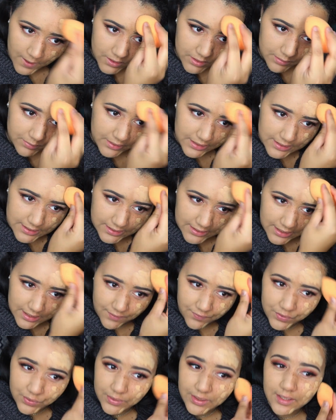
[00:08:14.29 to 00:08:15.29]
So I'm gonna see
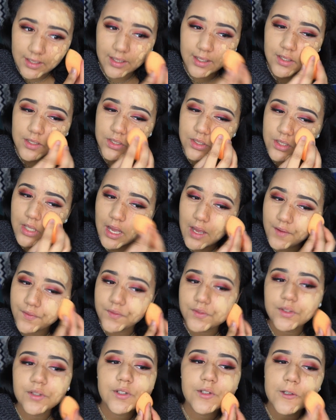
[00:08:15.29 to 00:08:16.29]
if you get like a
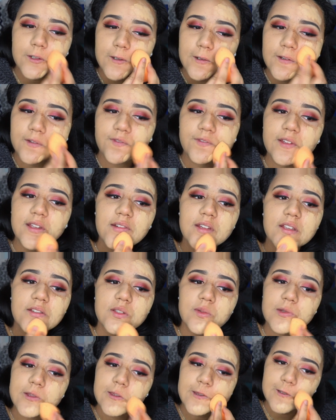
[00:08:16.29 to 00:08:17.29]
softer
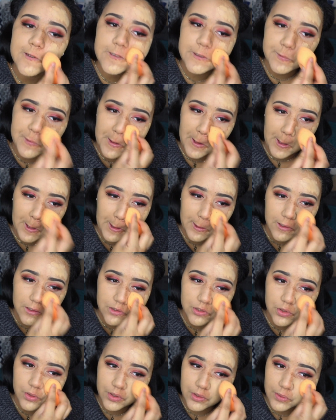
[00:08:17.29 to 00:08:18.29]
finish with the
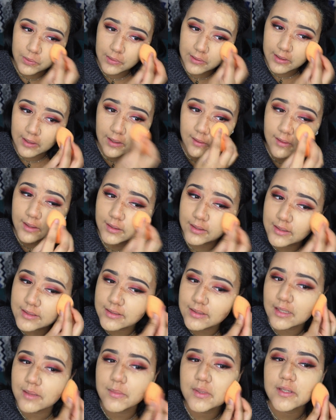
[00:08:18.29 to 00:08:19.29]
sponge or you get like the
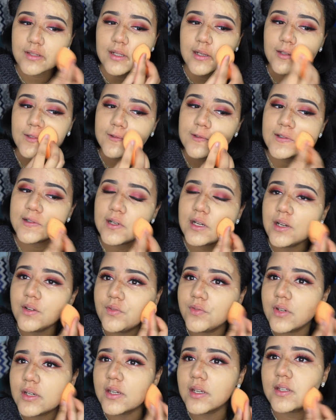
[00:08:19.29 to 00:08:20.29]
same exact
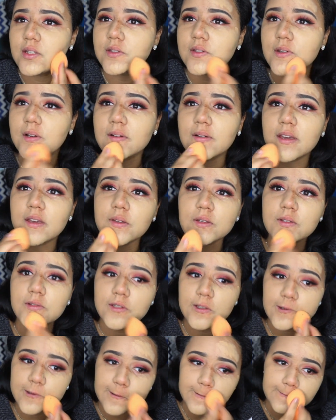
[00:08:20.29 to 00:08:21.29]
coverage. Okay, you
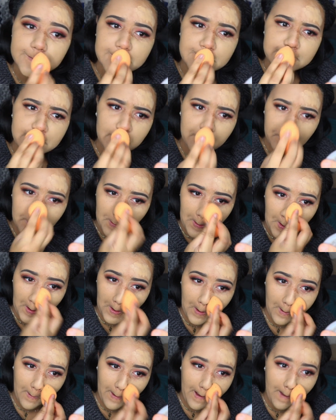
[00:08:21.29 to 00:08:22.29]
still get the same,
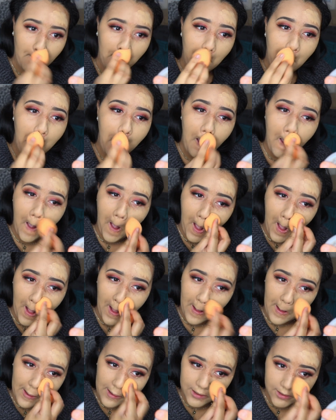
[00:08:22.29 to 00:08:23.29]
wow.
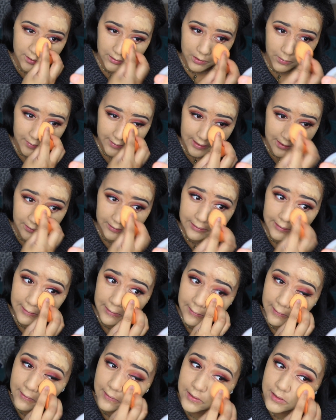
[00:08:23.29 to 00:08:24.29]
Actually went out,
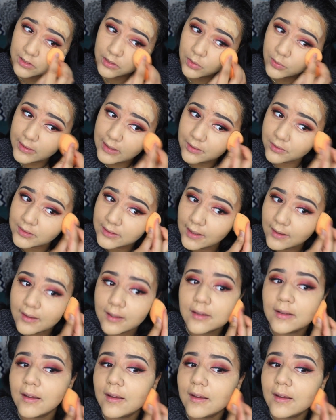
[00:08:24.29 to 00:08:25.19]
it should went out thick.